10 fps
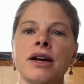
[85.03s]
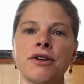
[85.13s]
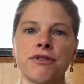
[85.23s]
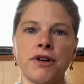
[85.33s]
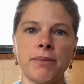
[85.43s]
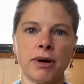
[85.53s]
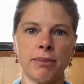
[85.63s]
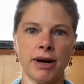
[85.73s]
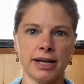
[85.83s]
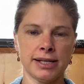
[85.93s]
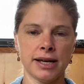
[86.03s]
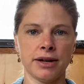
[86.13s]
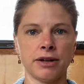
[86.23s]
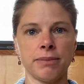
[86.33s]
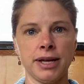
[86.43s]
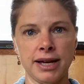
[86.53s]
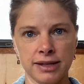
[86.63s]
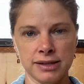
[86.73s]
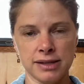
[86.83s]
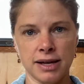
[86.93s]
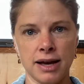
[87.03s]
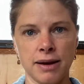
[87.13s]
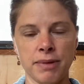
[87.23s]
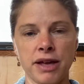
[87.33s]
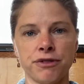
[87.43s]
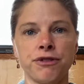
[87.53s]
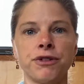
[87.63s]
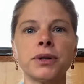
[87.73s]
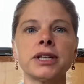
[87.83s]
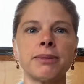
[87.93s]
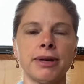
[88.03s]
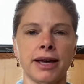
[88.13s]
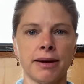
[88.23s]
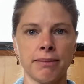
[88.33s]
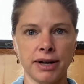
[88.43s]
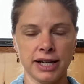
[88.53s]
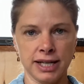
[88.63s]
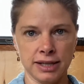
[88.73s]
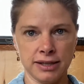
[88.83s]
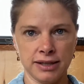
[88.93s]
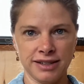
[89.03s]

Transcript: from our bodies and our beings and fully being embodied.